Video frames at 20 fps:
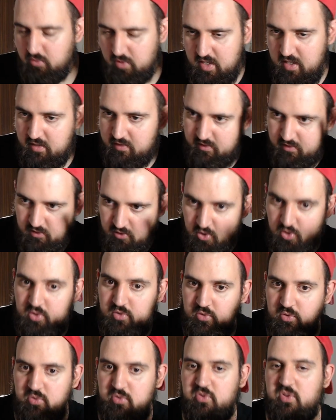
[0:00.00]
with
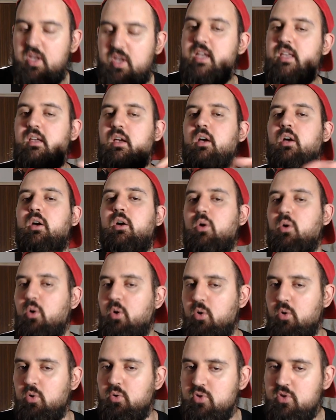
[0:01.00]
those who say,
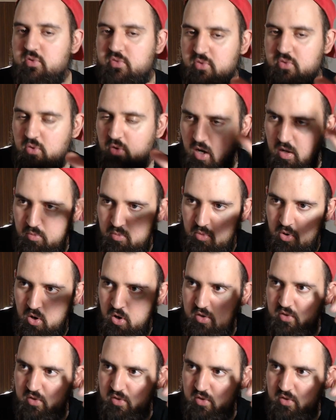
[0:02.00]
if you are more